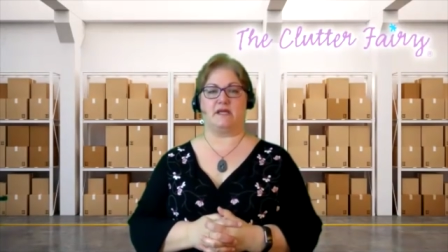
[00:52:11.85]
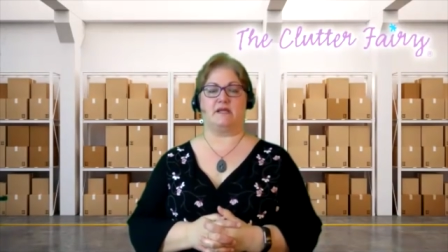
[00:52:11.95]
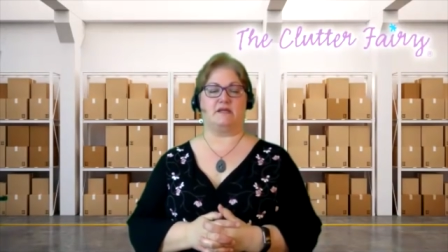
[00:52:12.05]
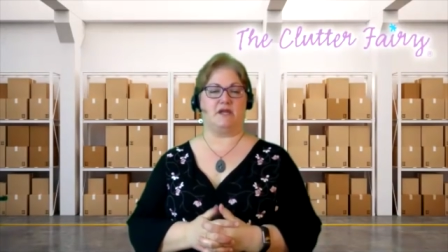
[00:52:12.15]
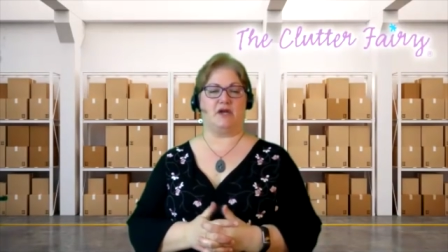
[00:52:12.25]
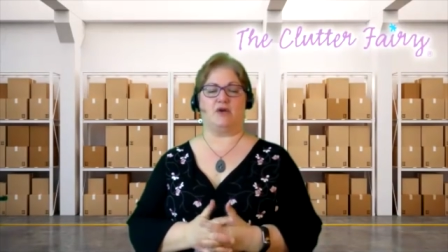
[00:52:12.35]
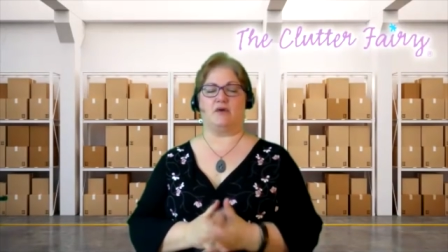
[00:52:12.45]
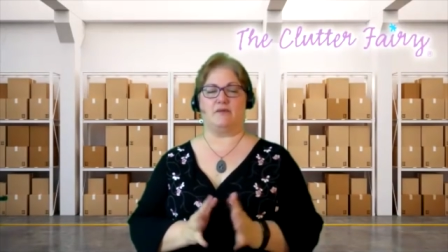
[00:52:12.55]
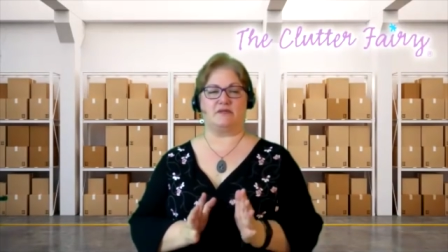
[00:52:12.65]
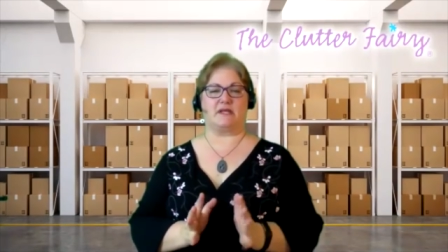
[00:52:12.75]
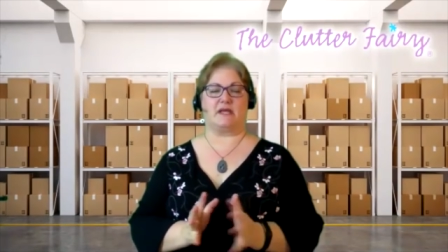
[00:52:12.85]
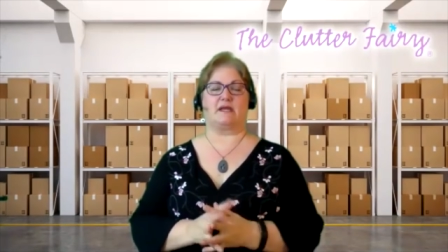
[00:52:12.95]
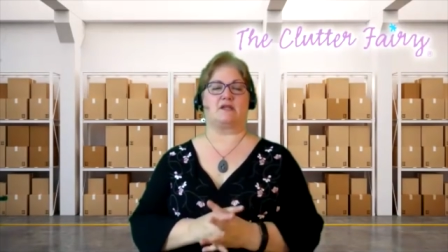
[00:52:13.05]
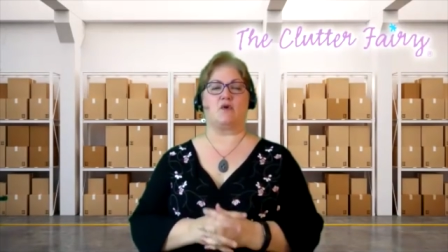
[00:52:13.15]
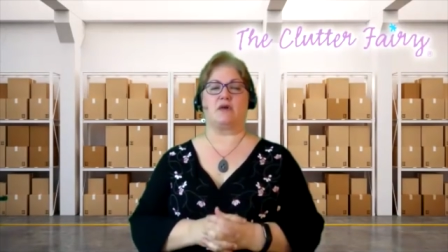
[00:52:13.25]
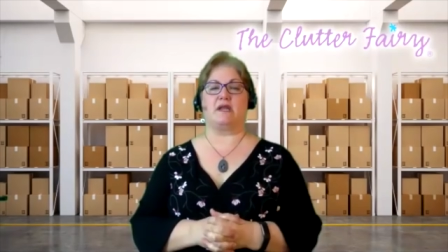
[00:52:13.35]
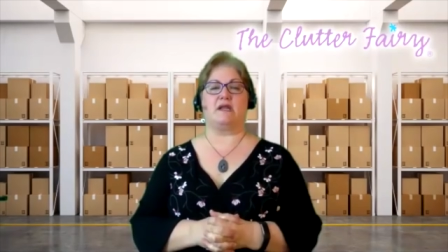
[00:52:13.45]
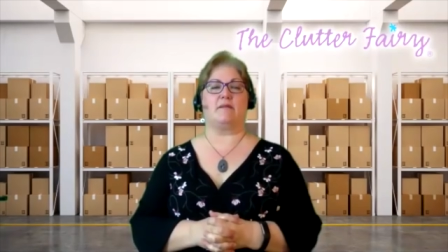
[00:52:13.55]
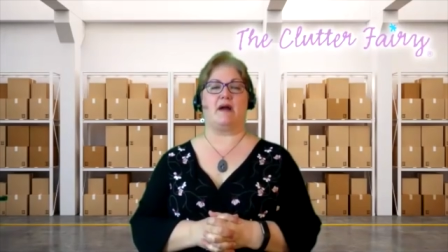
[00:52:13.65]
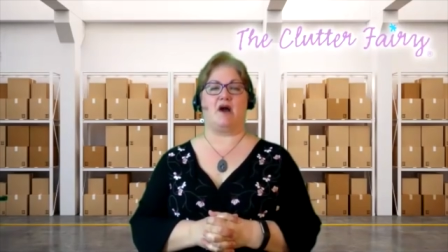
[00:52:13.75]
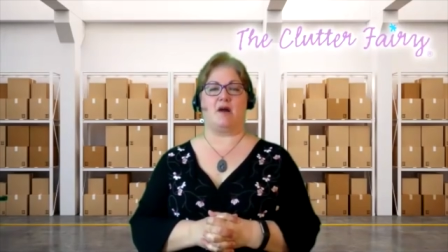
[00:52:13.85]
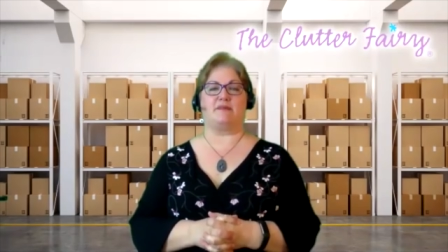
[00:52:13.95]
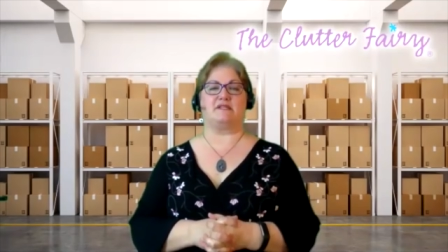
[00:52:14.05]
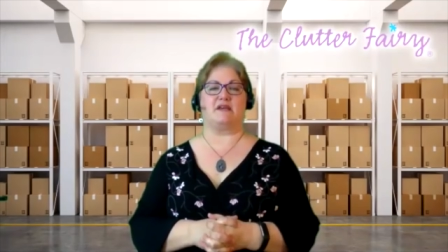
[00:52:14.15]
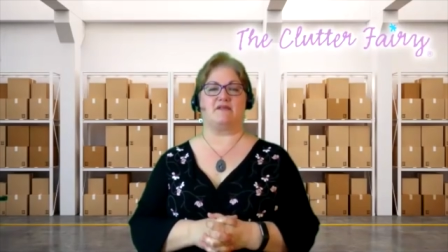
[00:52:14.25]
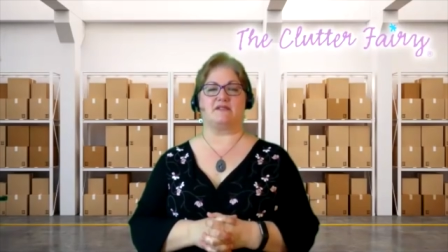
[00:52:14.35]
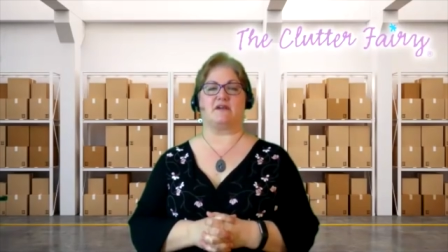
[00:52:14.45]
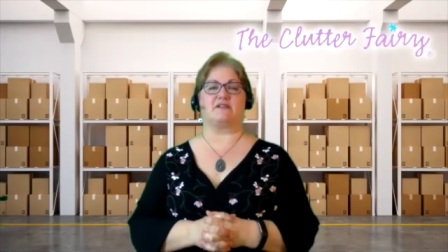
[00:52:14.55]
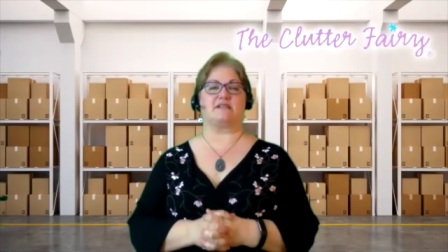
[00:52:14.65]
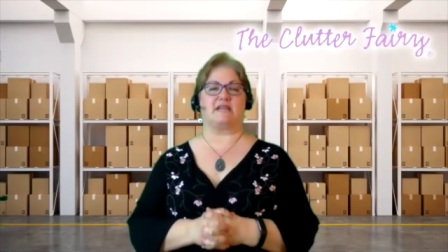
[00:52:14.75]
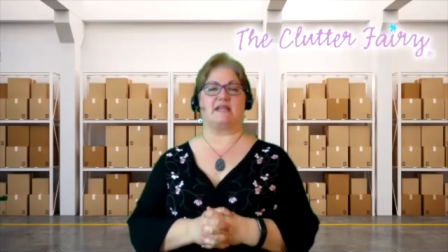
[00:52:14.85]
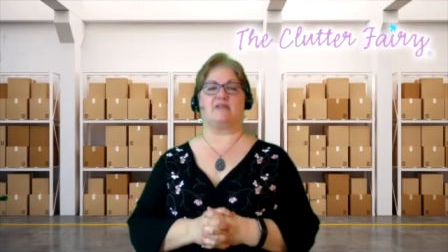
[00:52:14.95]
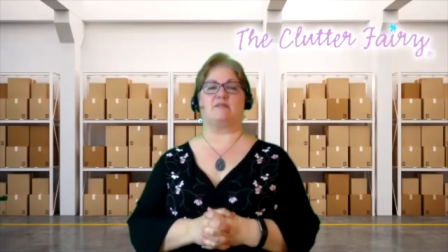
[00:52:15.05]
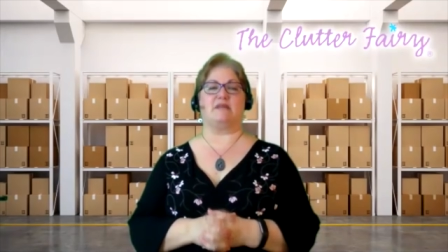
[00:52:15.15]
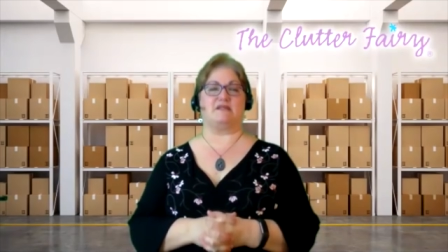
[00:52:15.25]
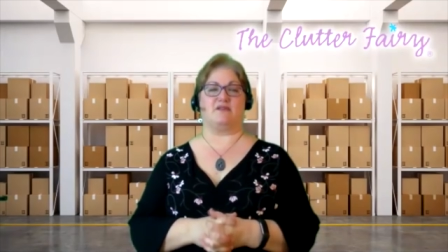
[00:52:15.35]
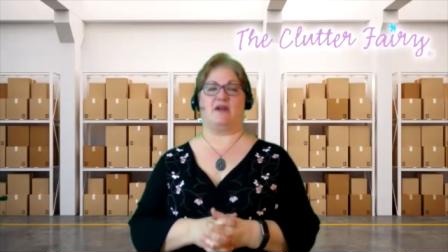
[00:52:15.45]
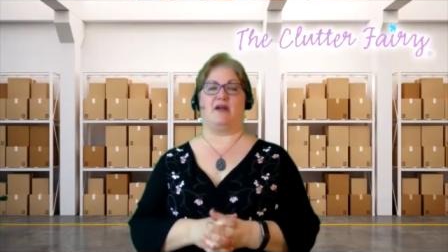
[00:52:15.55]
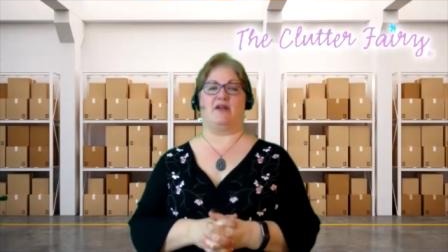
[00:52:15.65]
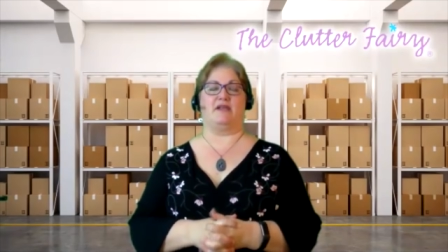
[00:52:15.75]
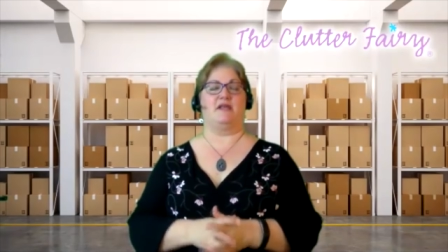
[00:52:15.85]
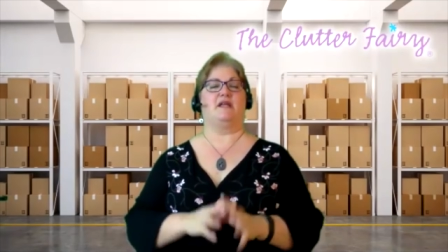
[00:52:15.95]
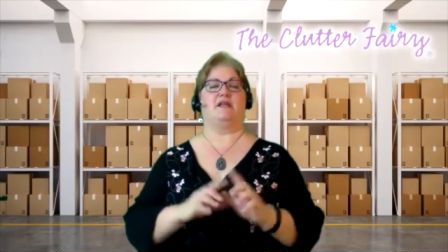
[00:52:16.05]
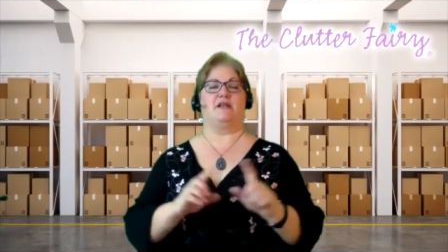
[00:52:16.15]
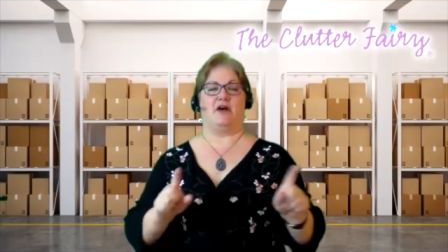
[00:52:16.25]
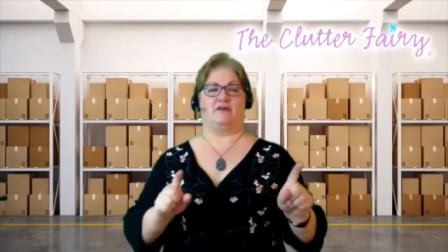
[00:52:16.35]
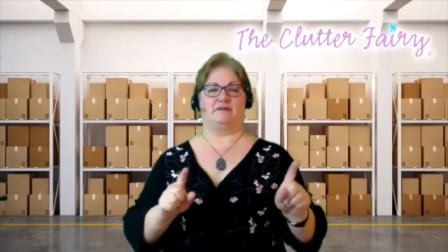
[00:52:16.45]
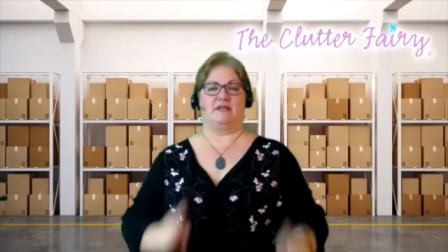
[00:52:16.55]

That, you know, it was like, don't get into my hobby stuff and start slinging those beads around. No.